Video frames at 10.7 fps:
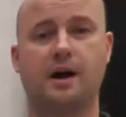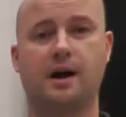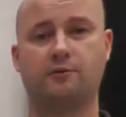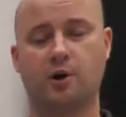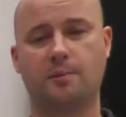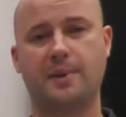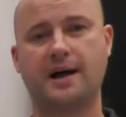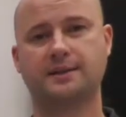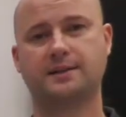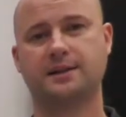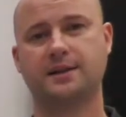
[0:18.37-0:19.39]

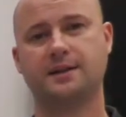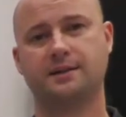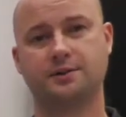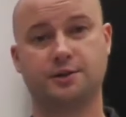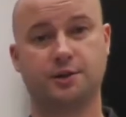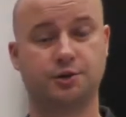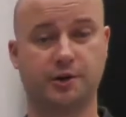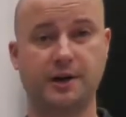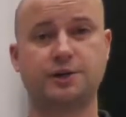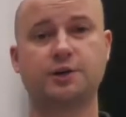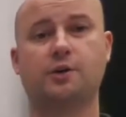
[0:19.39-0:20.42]
robots. There's the
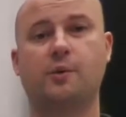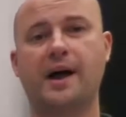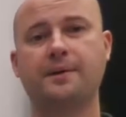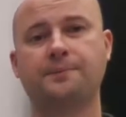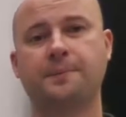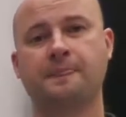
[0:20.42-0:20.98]
traditional way,